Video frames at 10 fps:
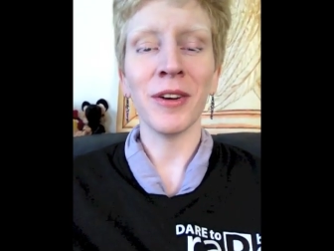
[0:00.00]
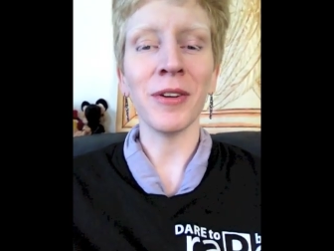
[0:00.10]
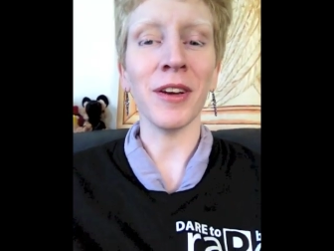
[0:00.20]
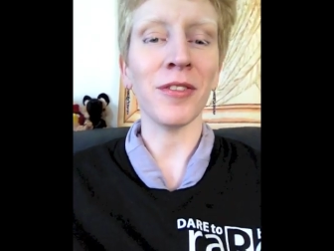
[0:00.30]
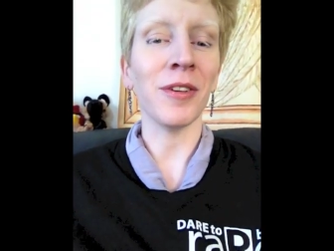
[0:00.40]

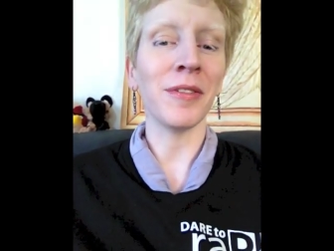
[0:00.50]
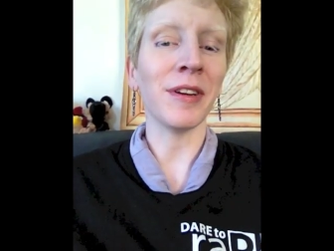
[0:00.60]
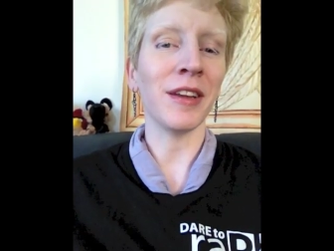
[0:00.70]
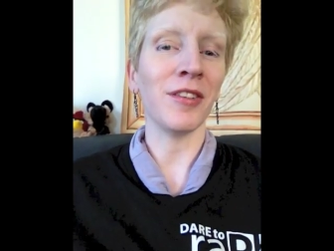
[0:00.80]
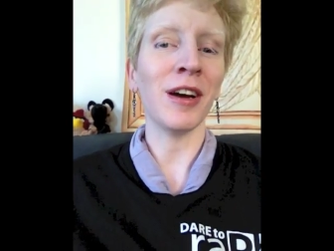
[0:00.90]
Okay, so I've
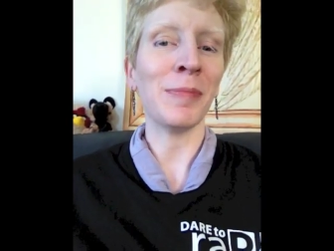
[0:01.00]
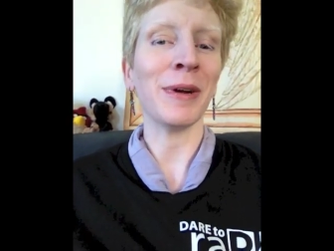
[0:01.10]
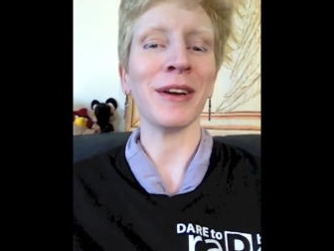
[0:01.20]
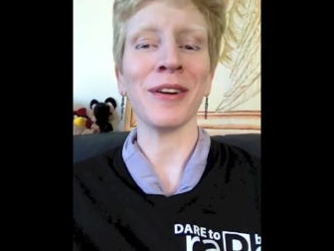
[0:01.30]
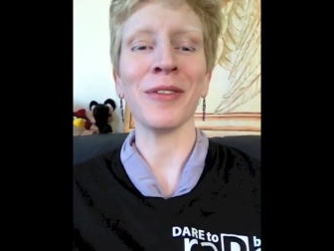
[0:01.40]
got that
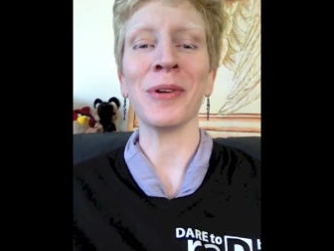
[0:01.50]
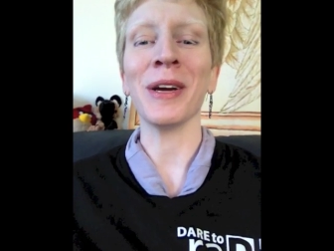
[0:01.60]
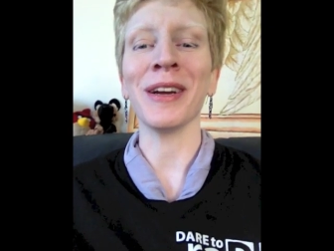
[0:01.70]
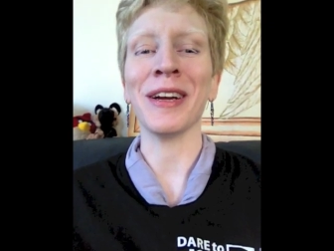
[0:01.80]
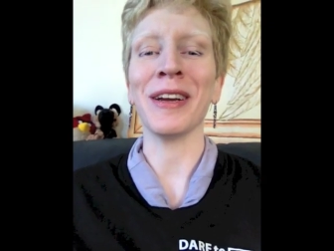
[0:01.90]
topic out of the
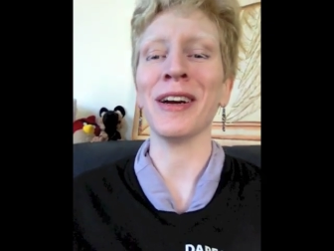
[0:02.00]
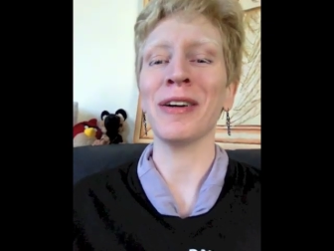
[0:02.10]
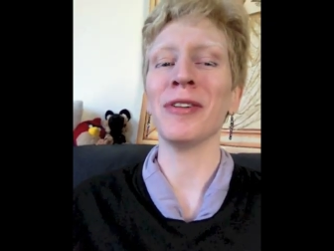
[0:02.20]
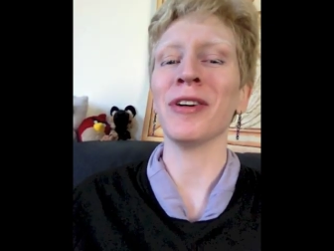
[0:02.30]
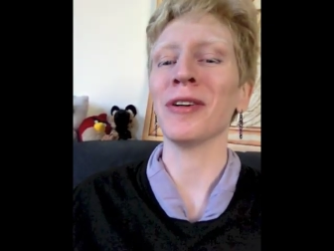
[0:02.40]
way. I, I
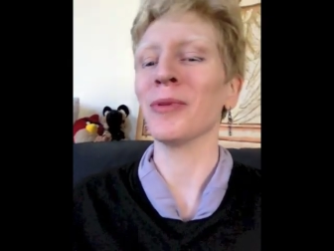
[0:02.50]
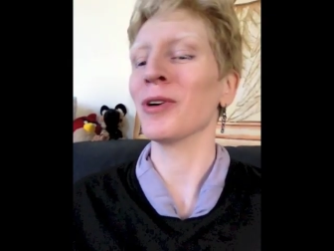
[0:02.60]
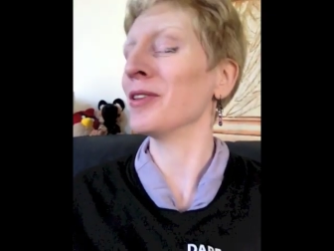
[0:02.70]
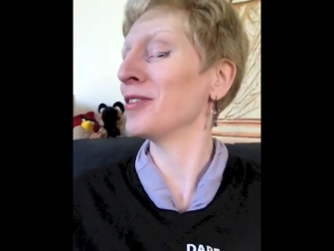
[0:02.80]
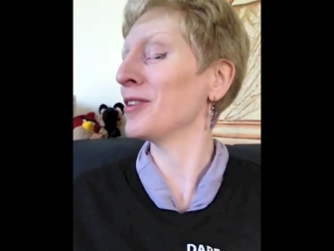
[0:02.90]
would talk
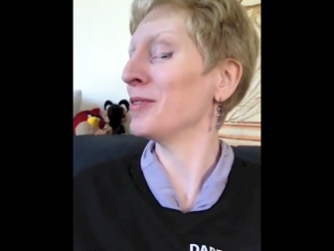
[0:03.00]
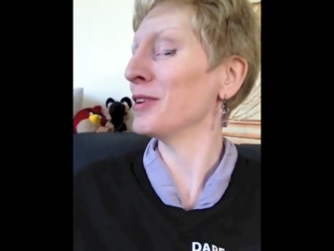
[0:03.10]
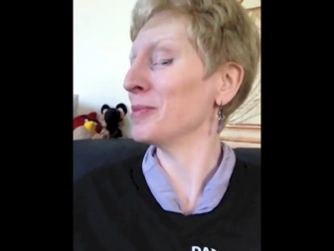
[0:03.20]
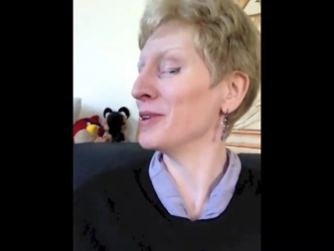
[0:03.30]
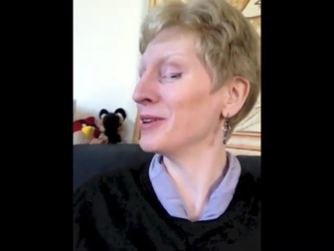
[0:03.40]
more on the
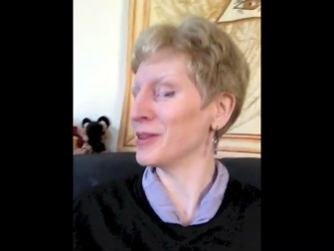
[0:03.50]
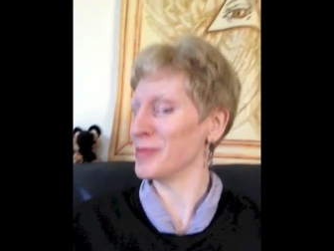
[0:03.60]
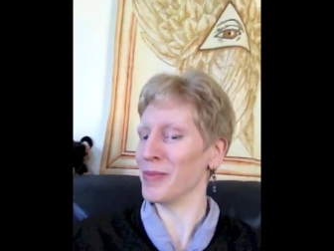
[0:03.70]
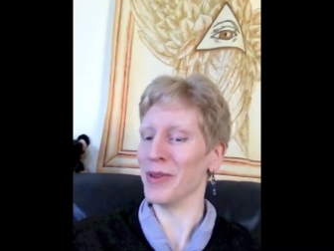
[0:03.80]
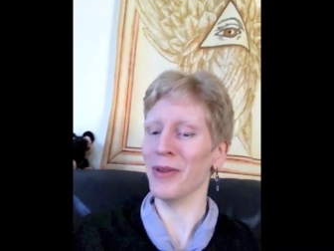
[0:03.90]
subject, but
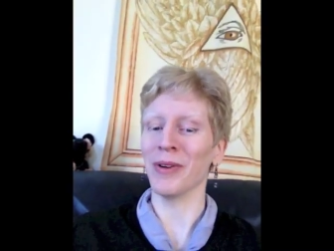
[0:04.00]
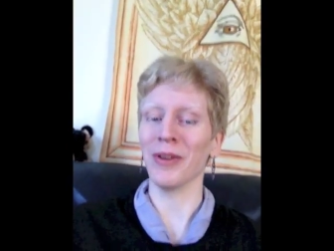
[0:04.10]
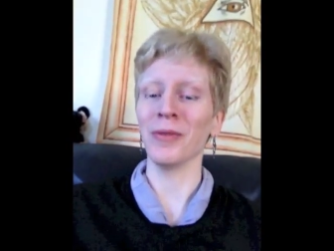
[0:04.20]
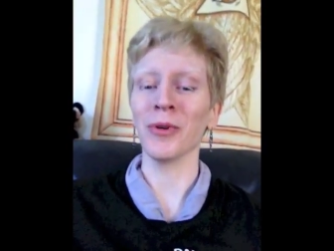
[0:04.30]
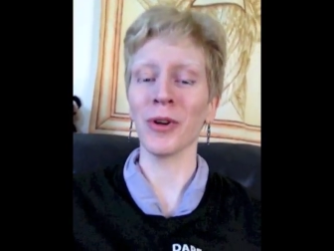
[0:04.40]
um, you want
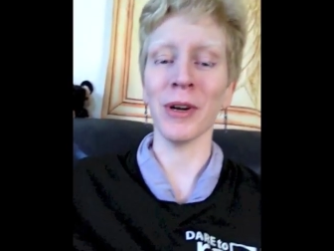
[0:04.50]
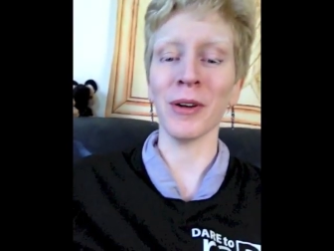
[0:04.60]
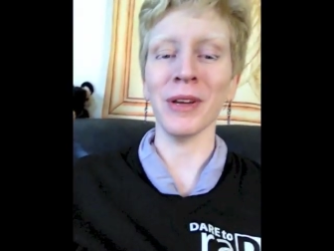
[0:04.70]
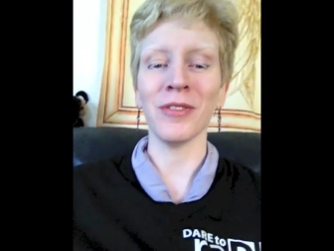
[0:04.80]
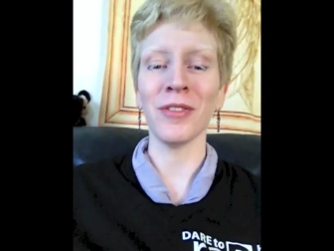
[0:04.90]
to know more
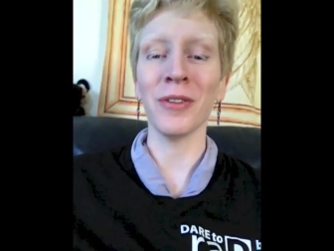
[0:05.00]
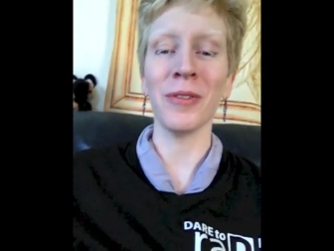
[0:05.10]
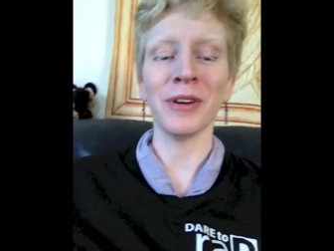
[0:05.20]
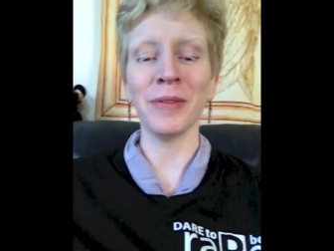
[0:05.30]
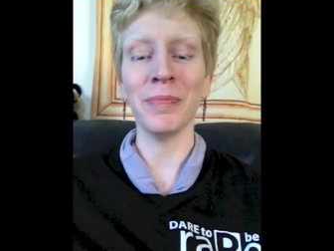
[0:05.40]
about me.
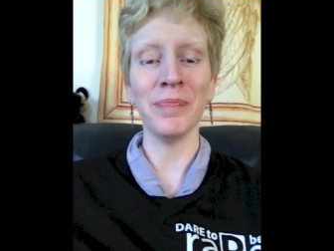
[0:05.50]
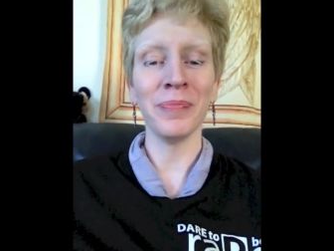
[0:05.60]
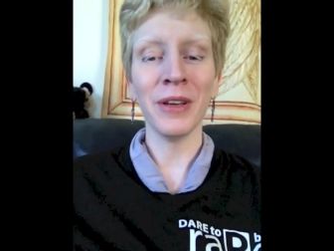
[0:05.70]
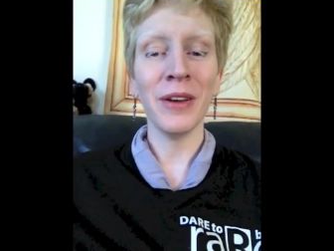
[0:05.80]
So um,